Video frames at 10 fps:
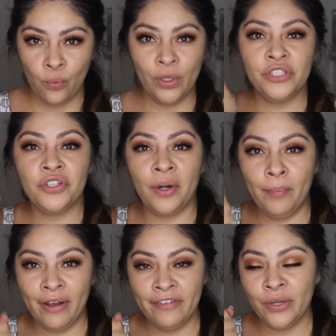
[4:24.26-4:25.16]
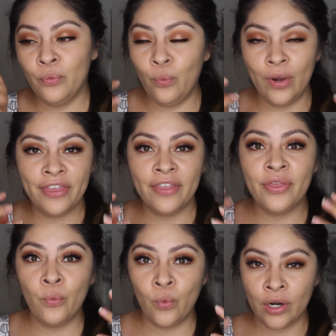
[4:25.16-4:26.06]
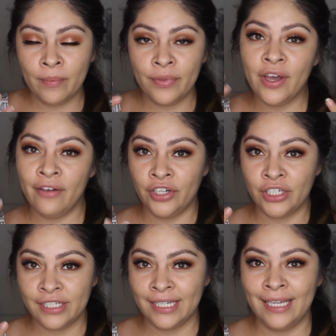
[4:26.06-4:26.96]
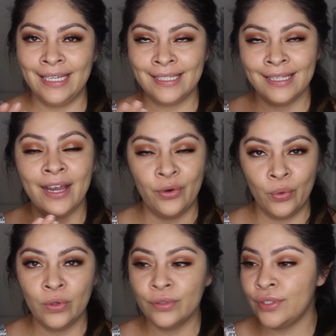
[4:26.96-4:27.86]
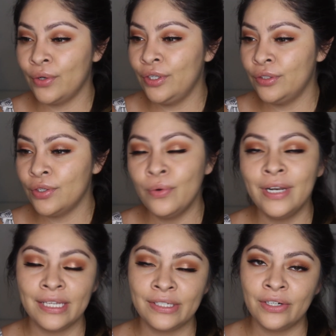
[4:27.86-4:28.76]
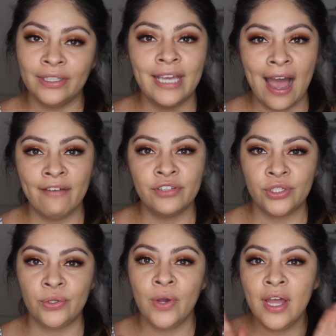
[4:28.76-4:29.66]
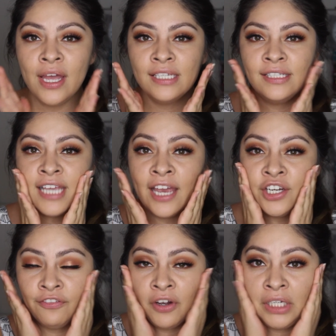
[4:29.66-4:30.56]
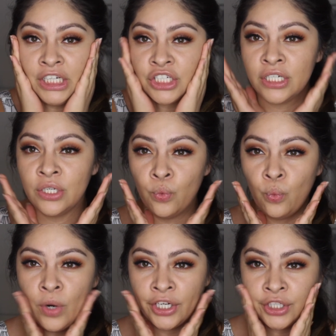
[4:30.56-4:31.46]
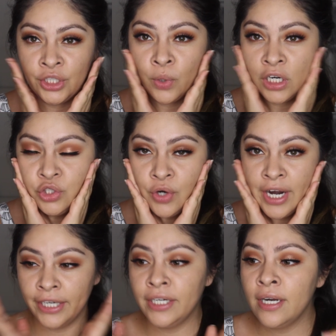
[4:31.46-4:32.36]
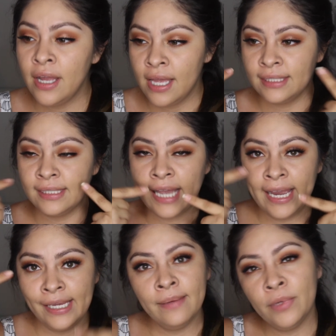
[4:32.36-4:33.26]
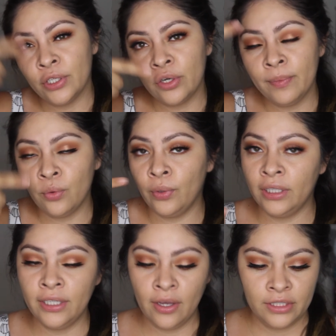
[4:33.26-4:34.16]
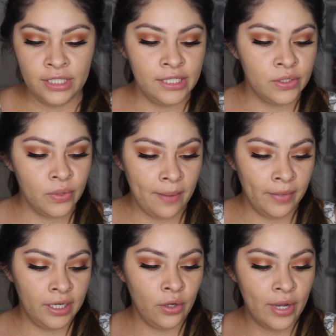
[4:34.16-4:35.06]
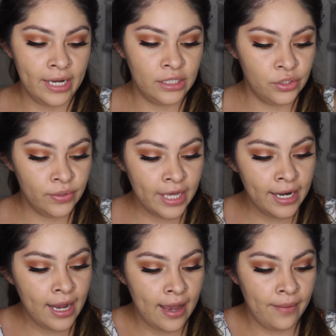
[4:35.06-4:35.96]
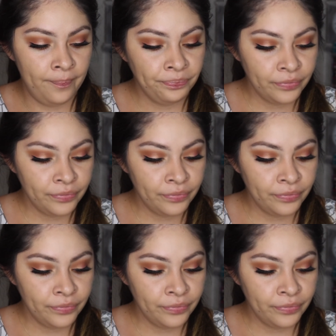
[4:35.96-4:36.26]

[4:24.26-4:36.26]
when you start buffing with the warmth of your skin. Isn't that cool? So you don't necessarily have to set your foundation where you are drier. Since I am a little bit oily on the T-zone, I'm going to go ahead and do that,